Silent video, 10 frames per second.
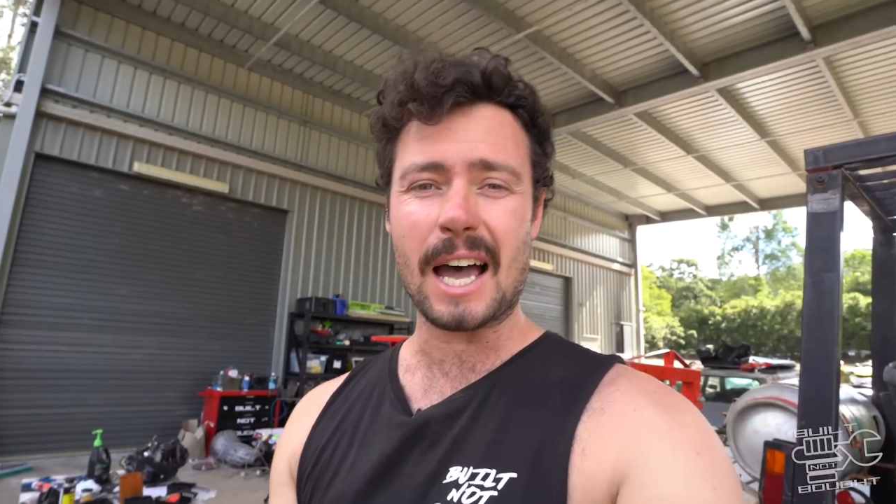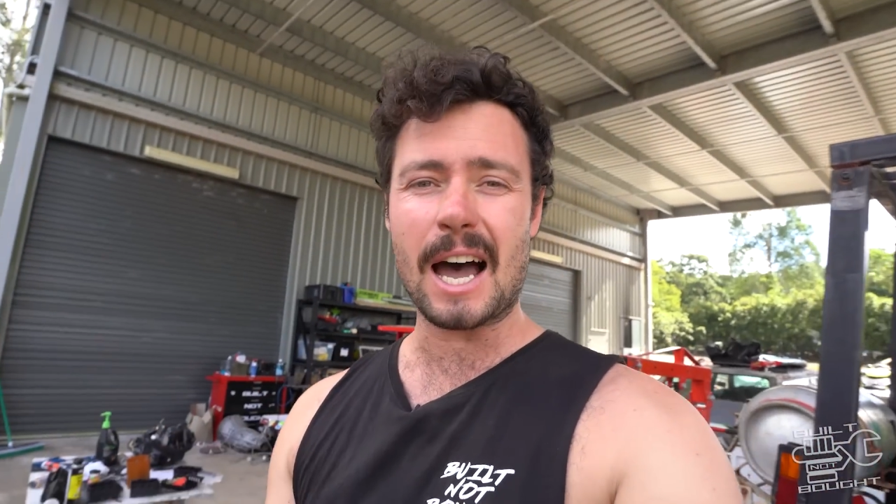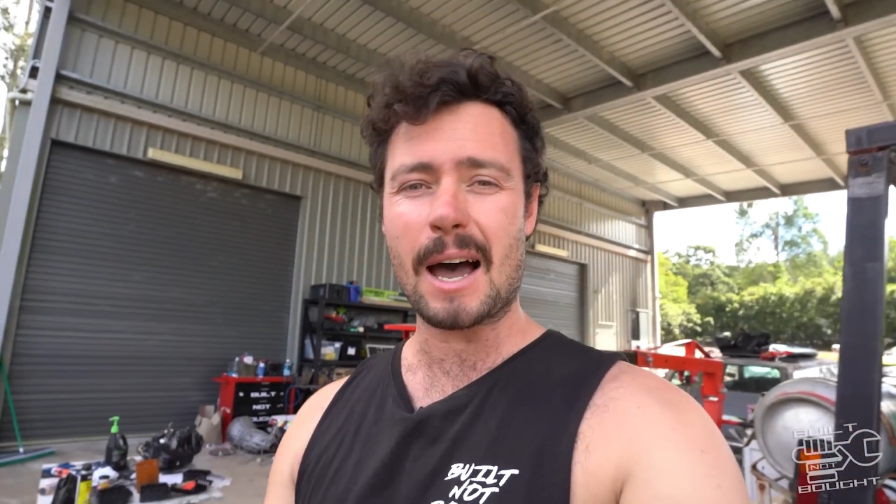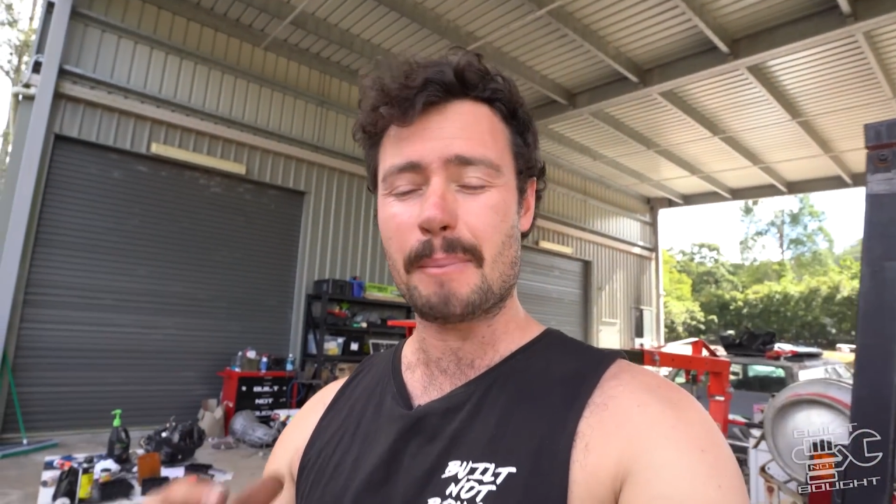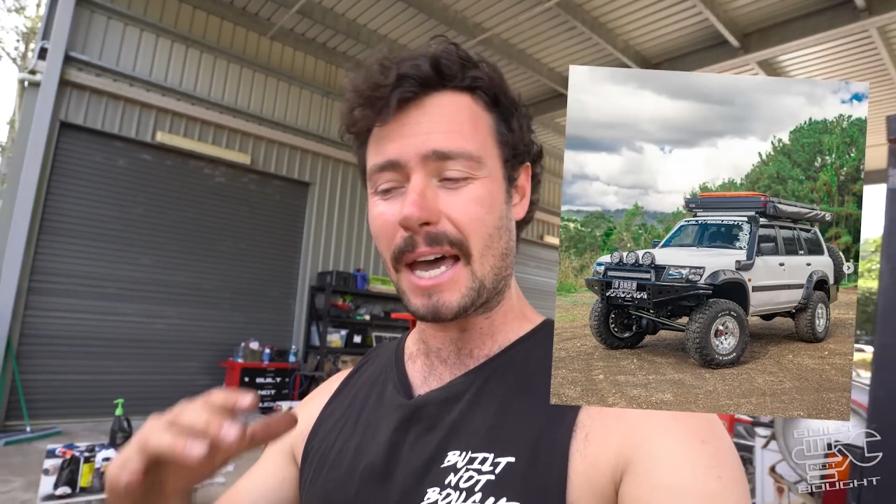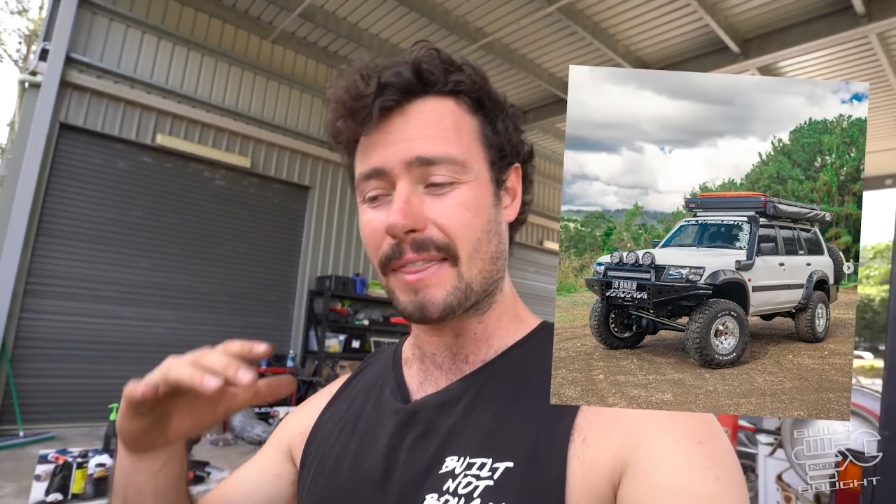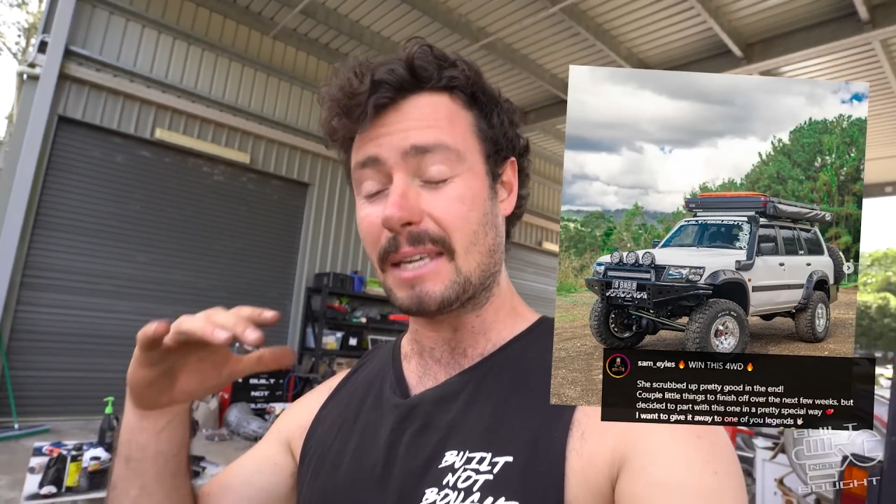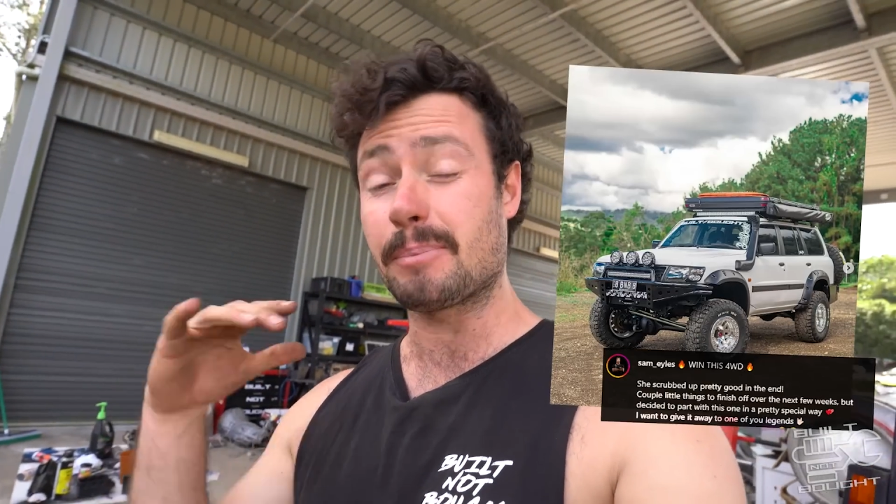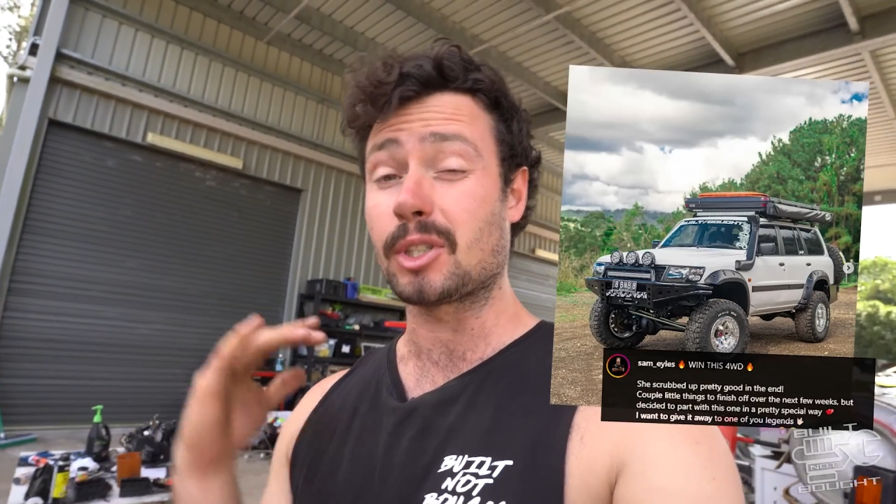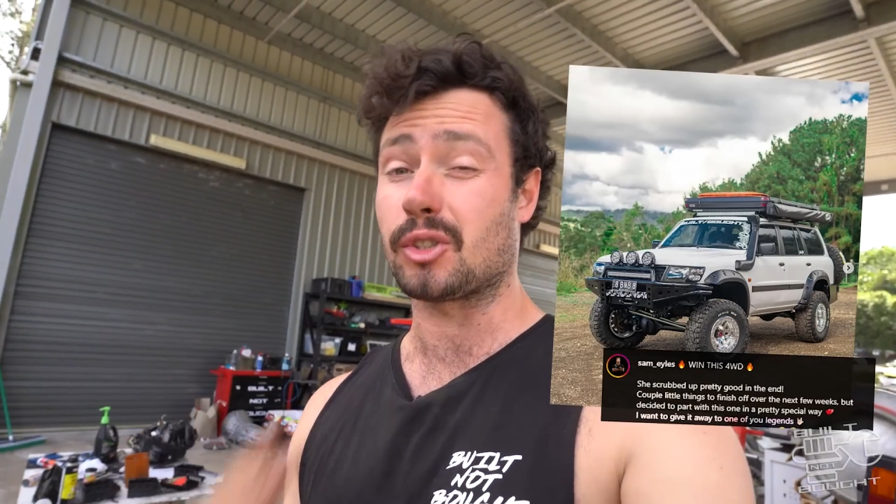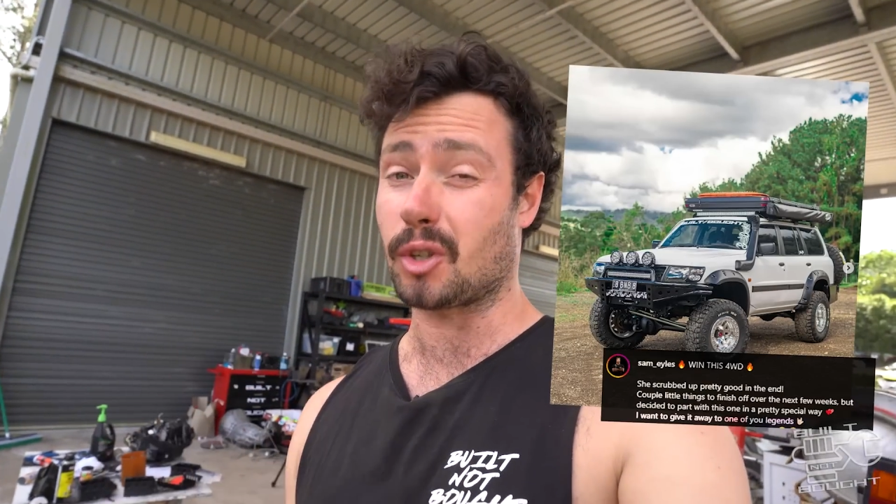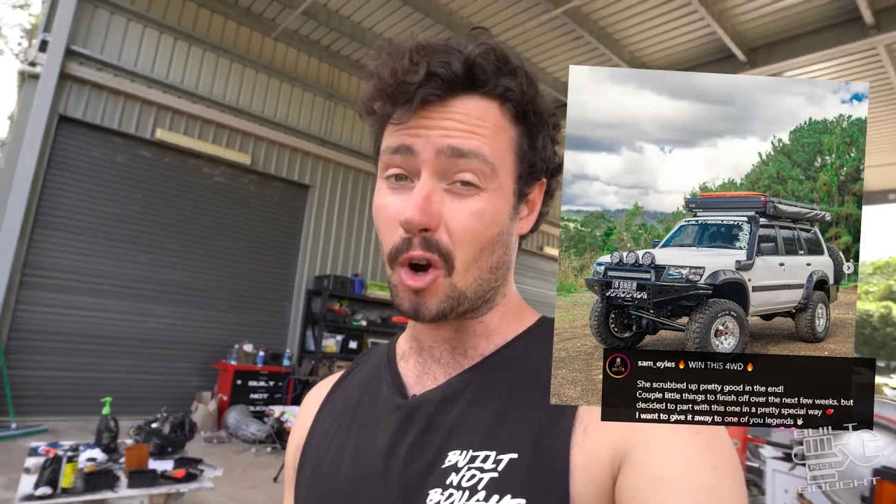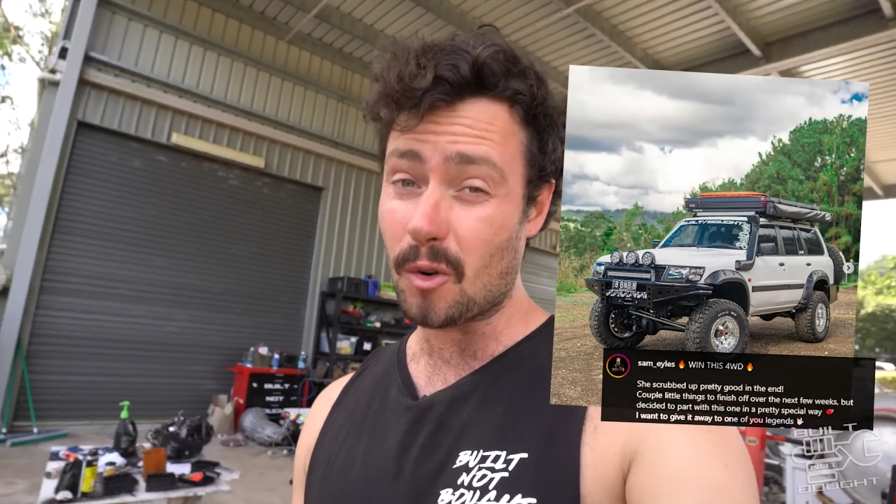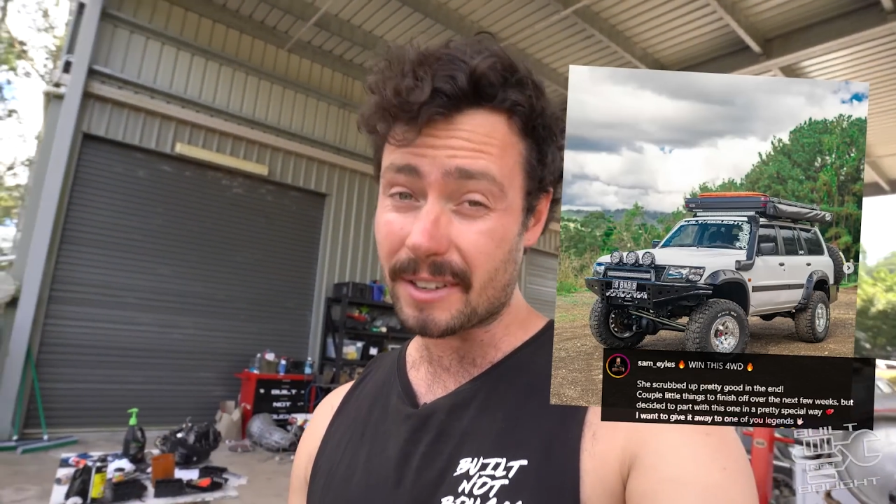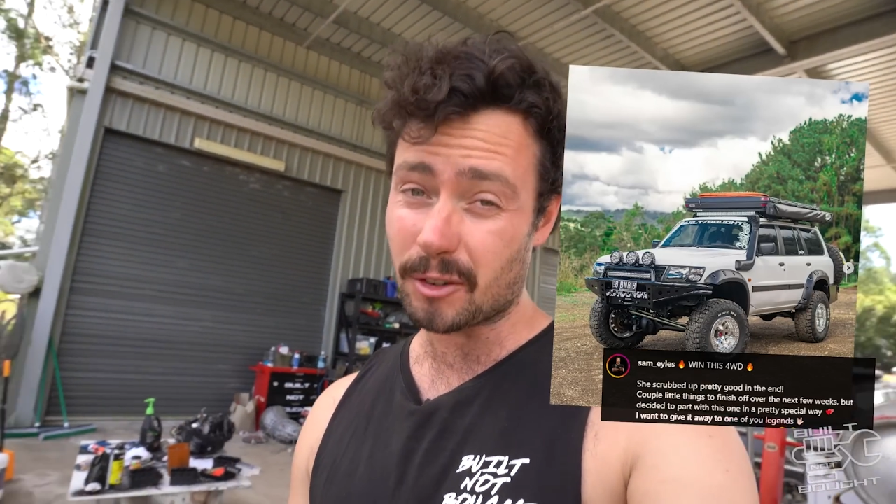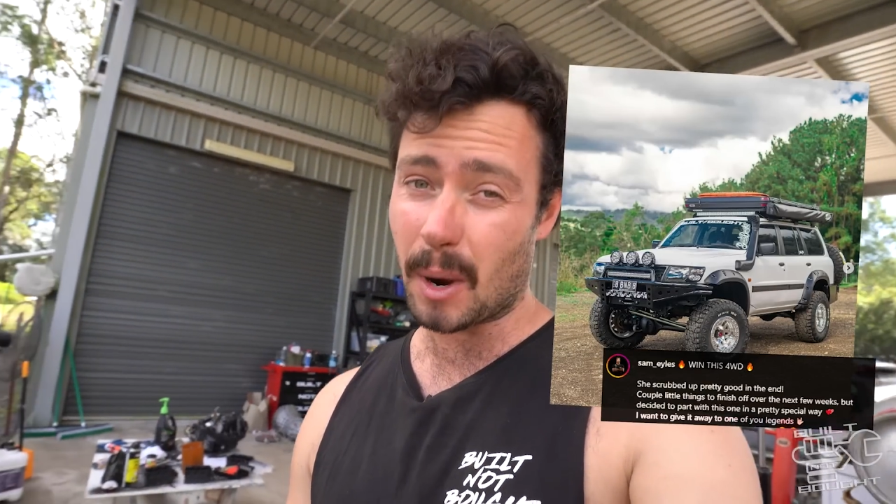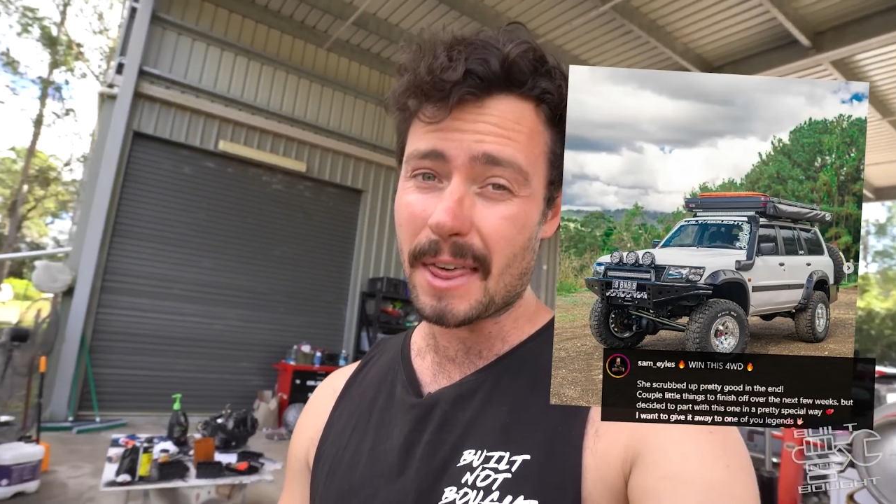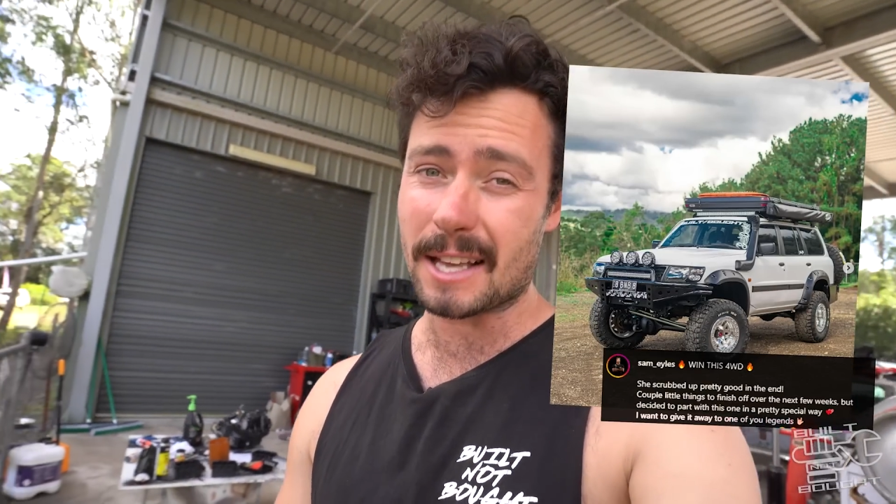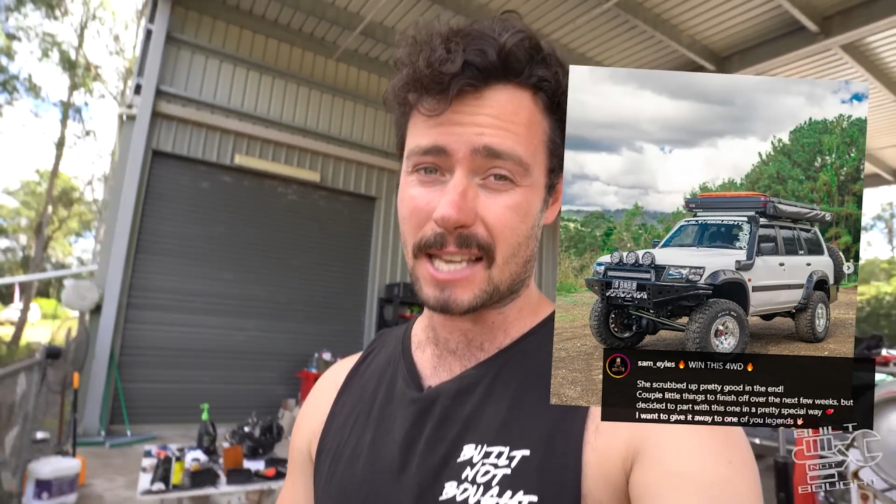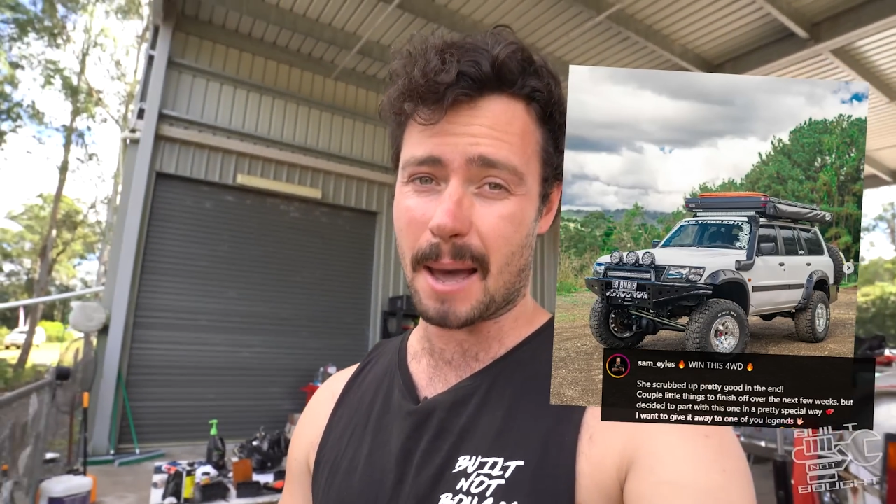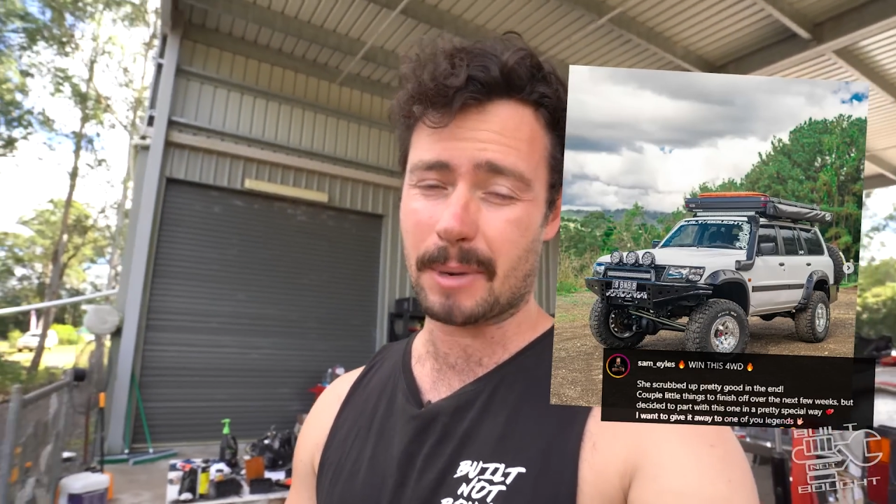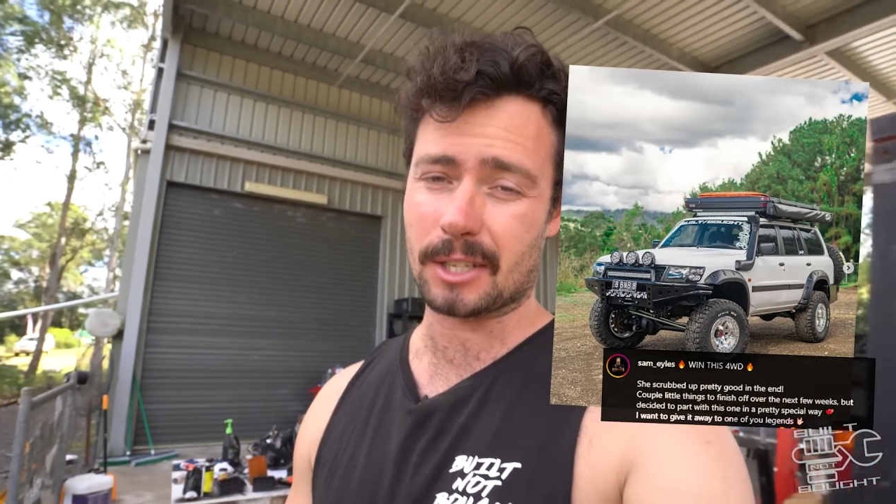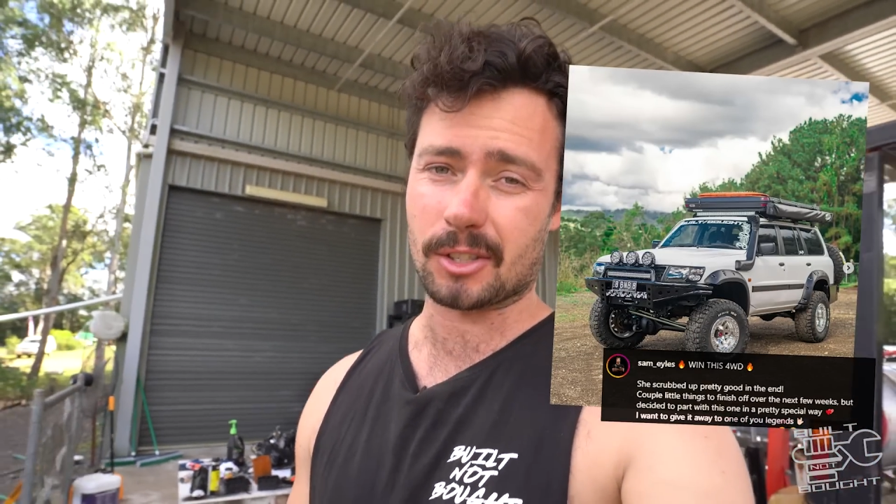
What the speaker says: about the petrol giveaway that's happening.